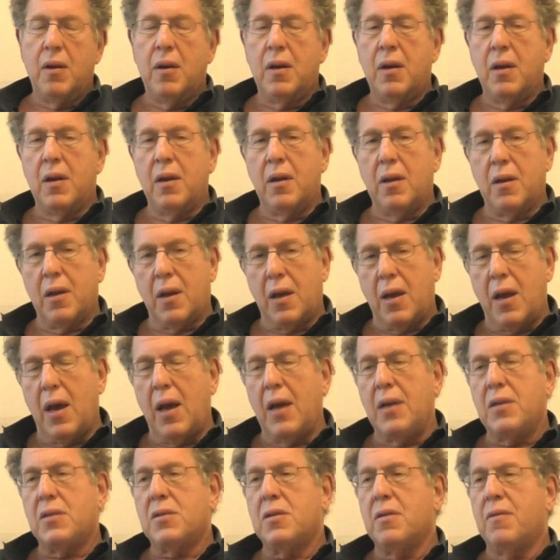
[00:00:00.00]
In the
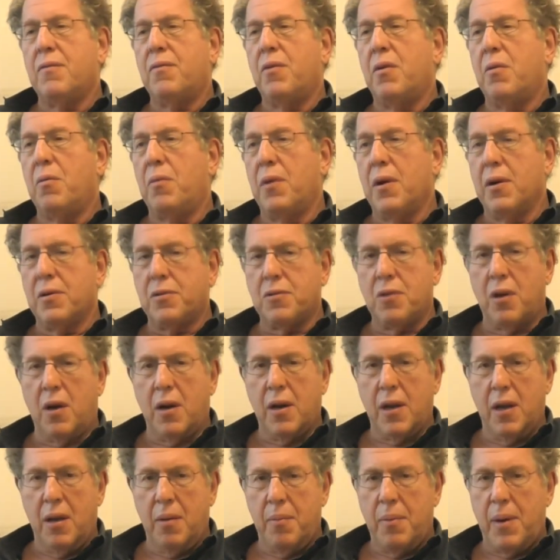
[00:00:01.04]
case of what we're
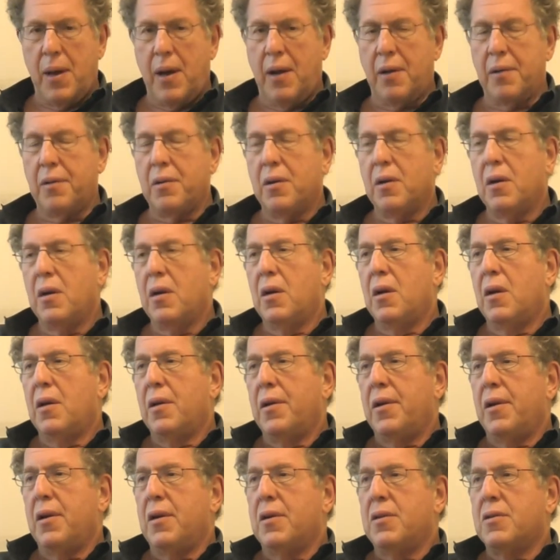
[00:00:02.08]
talking about,
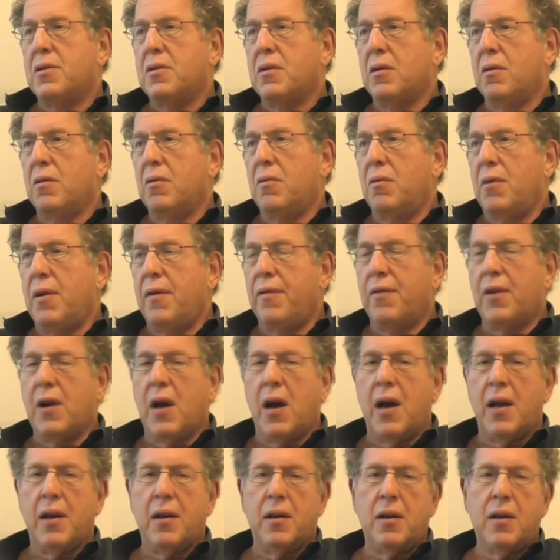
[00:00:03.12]
is we've
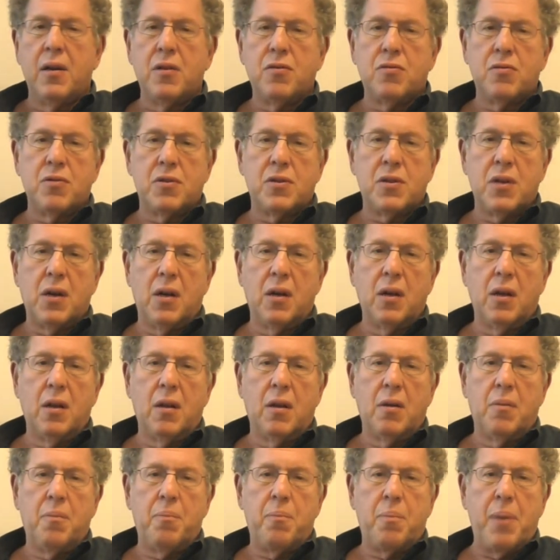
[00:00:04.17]
got
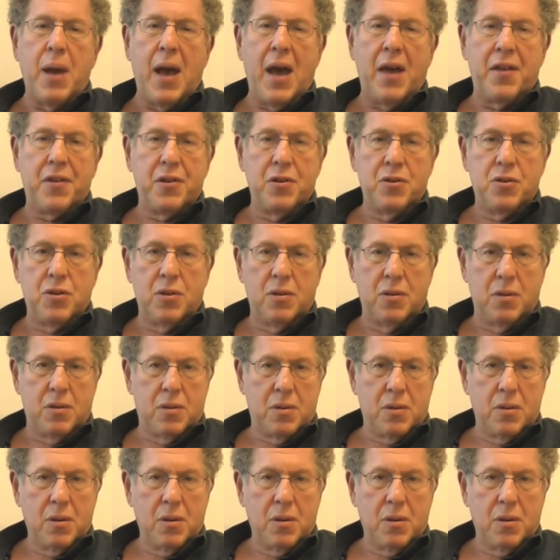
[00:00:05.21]
intracellular pathogens,